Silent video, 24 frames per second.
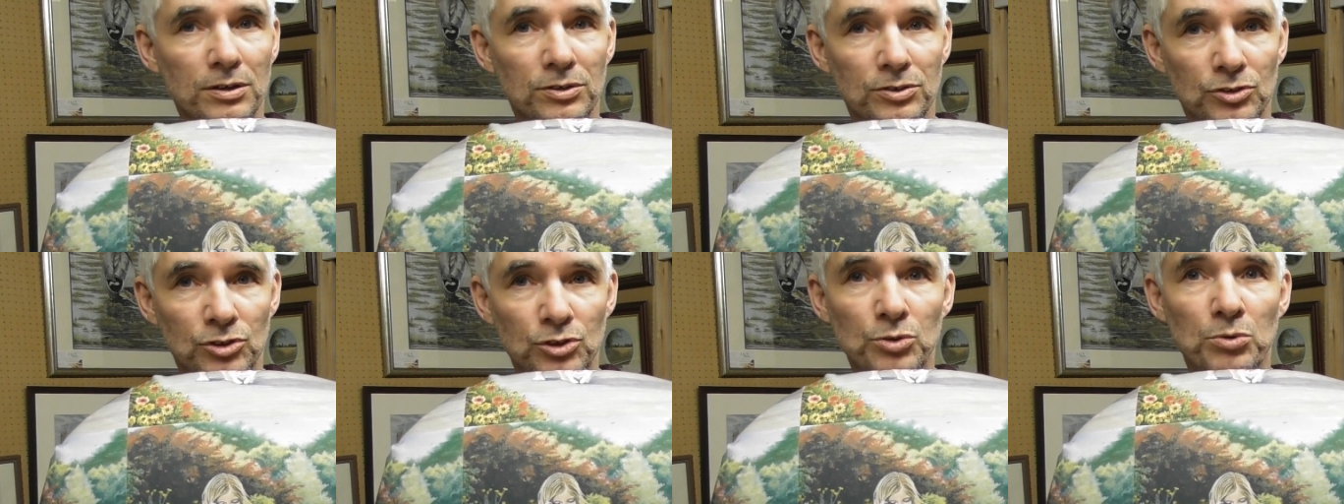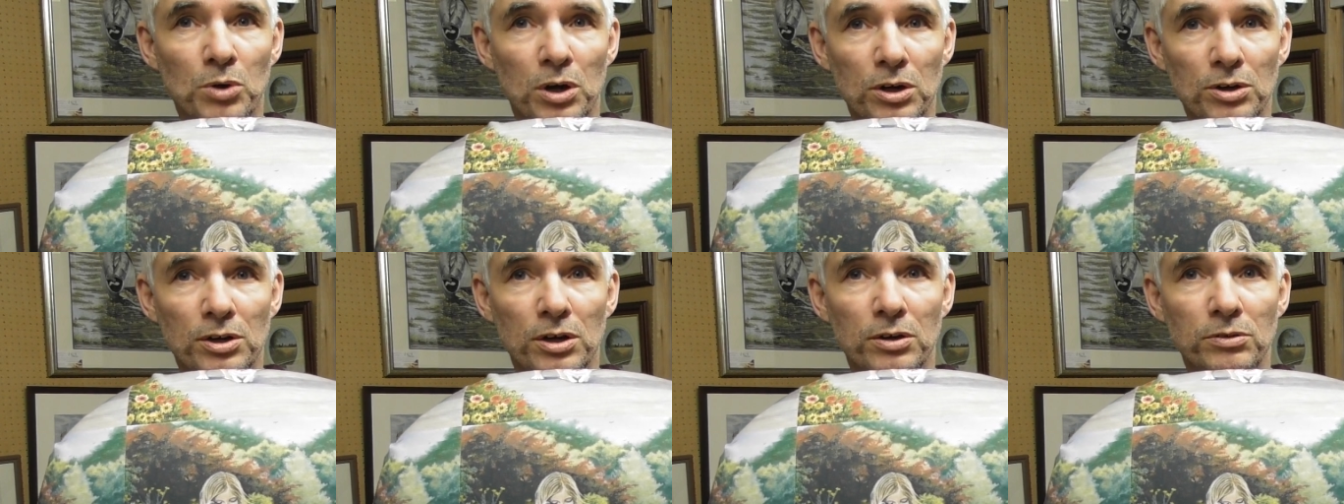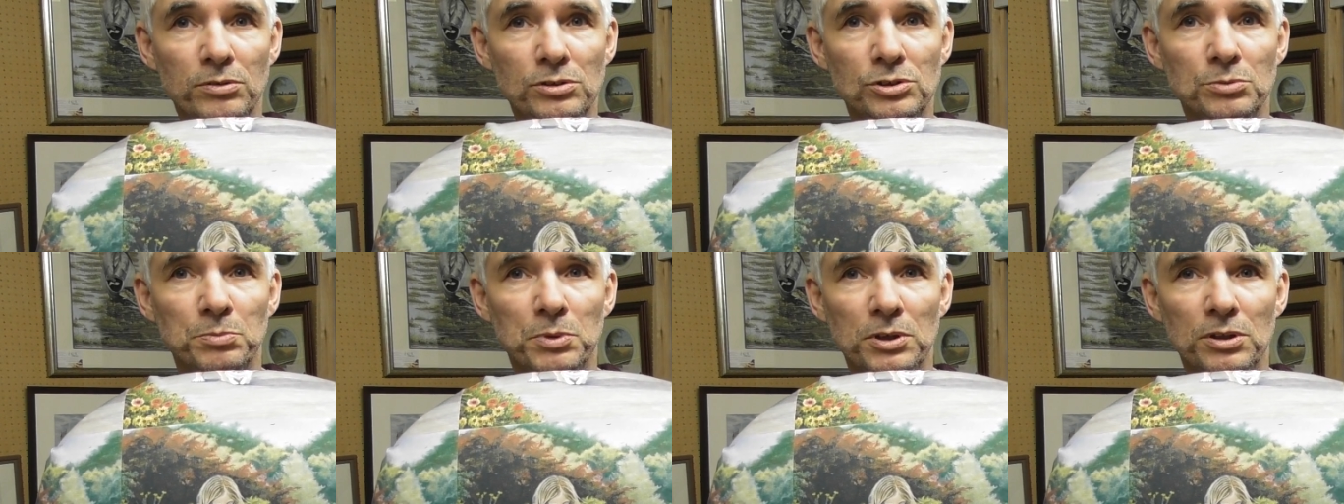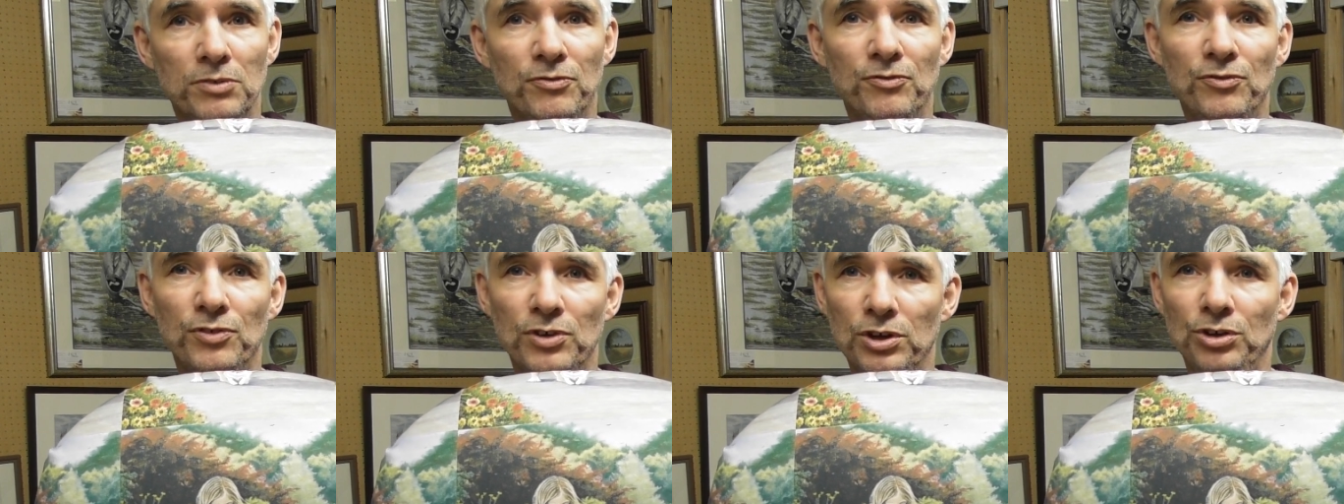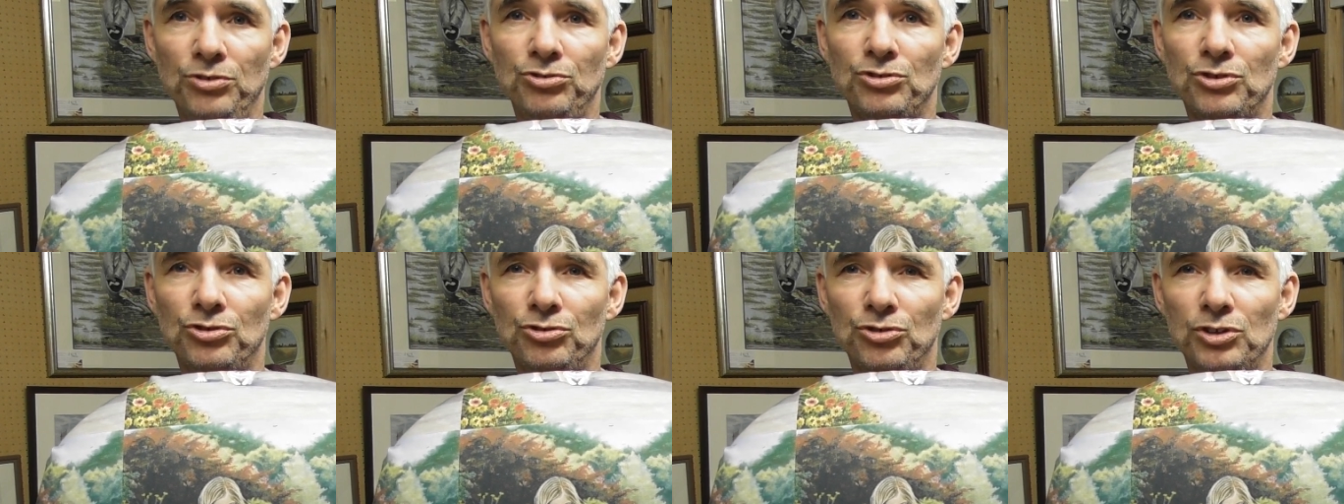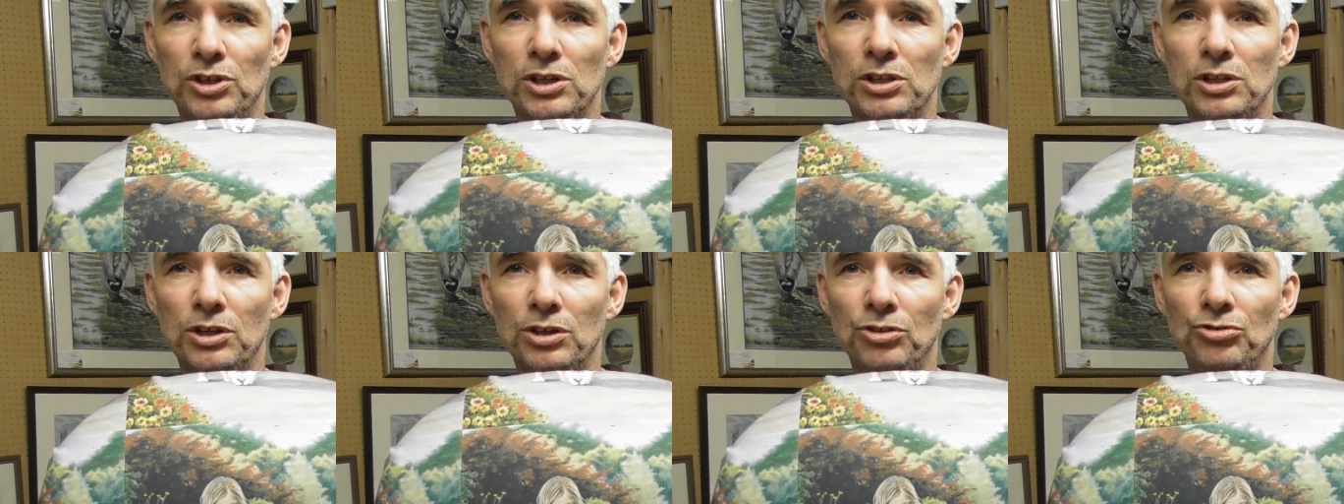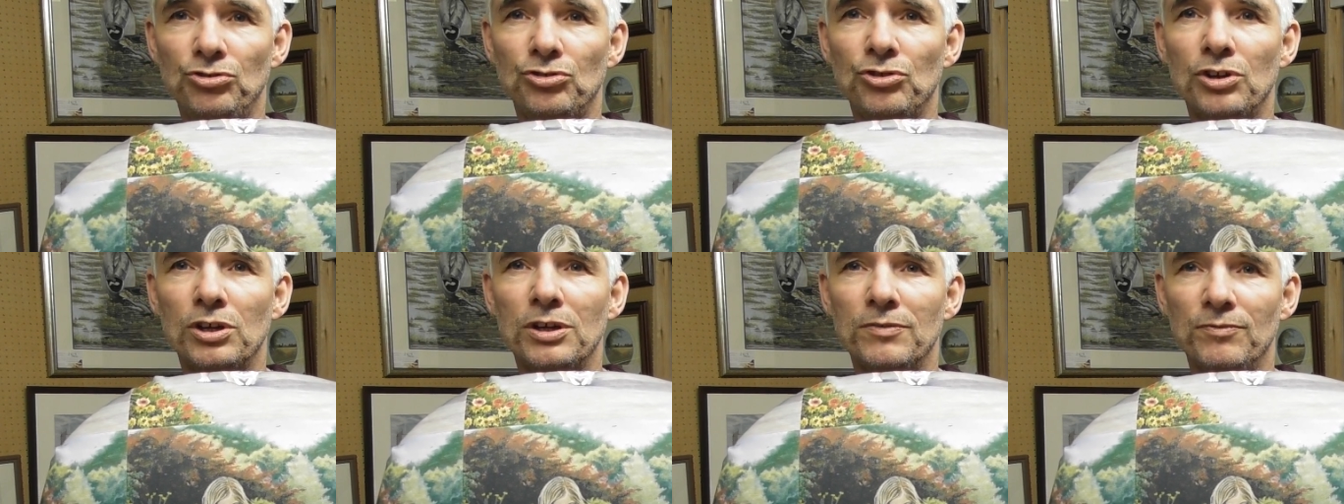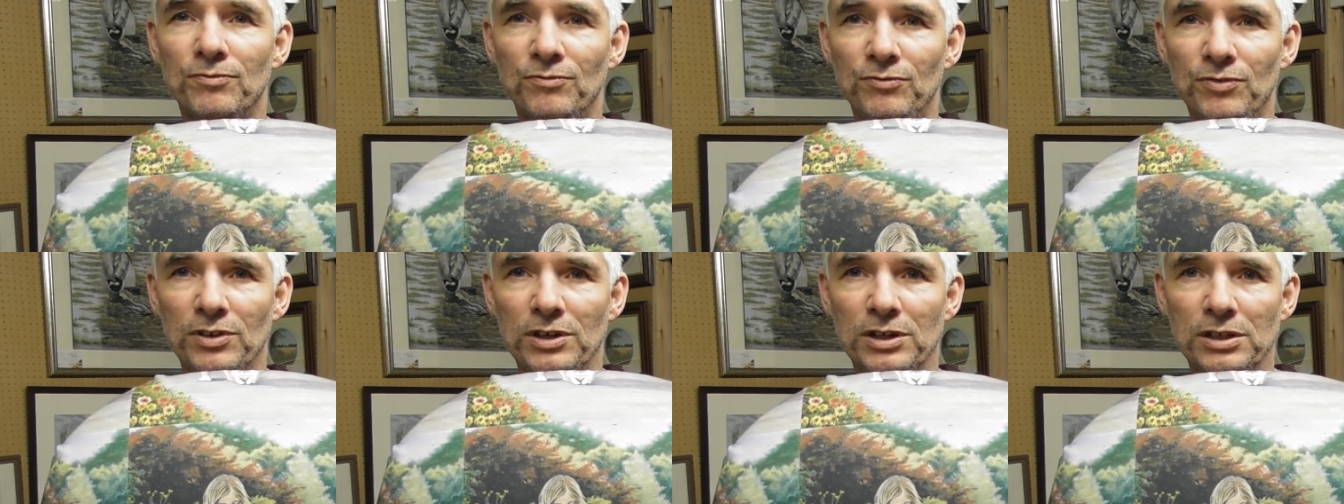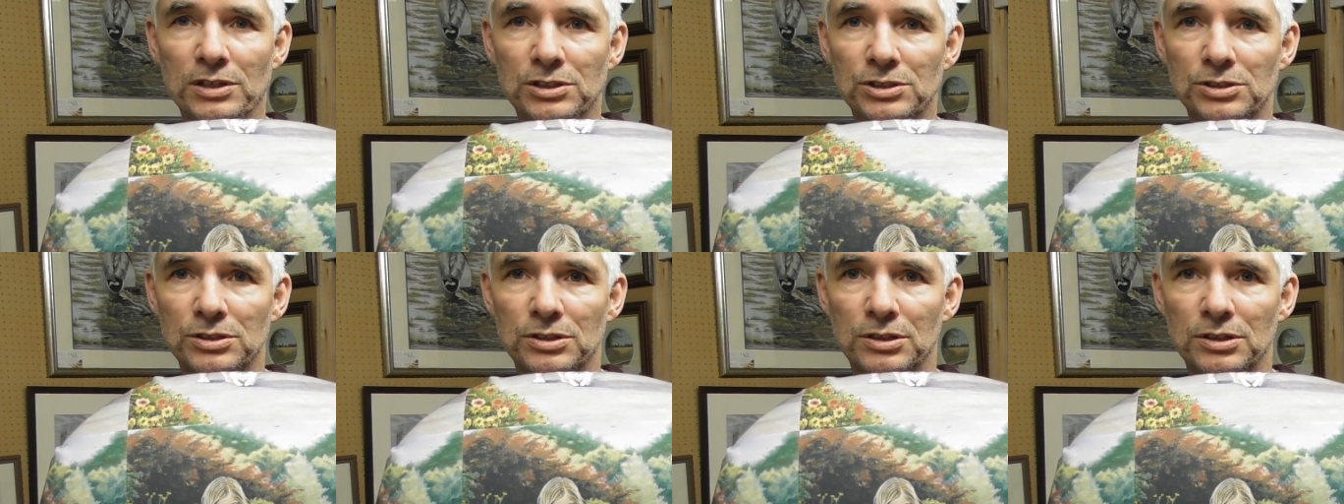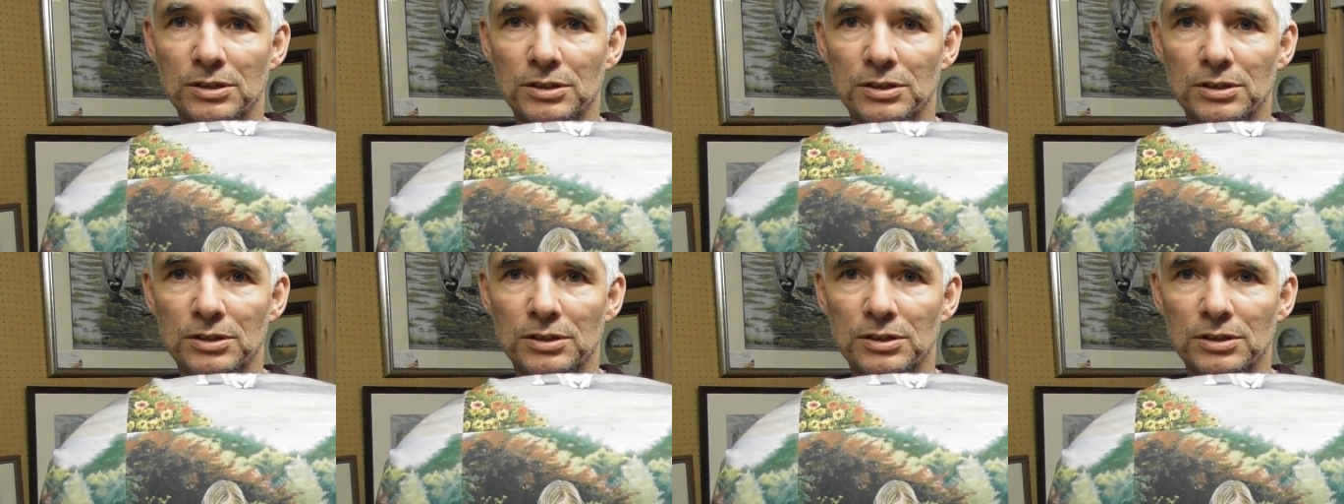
you are going to be the first to see this finished.